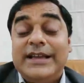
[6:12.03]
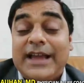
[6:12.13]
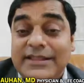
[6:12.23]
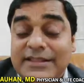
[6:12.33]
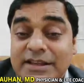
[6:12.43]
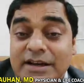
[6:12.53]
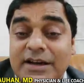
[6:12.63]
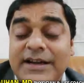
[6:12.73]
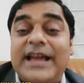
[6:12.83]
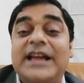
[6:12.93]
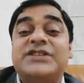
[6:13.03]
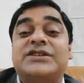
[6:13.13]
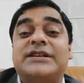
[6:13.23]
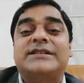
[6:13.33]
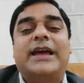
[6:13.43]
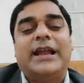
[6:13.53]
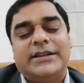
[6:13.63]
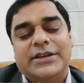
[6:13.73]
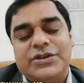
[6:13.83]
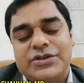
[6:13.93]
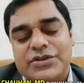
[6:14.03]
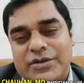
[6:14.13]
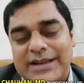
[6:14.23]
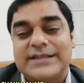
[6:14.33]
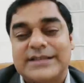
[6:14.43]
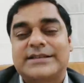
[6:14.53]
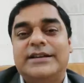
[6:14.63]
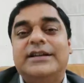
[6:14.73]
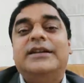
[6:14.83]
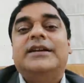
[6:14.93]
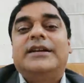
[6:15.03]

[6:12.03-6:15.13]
And third H is health insurance.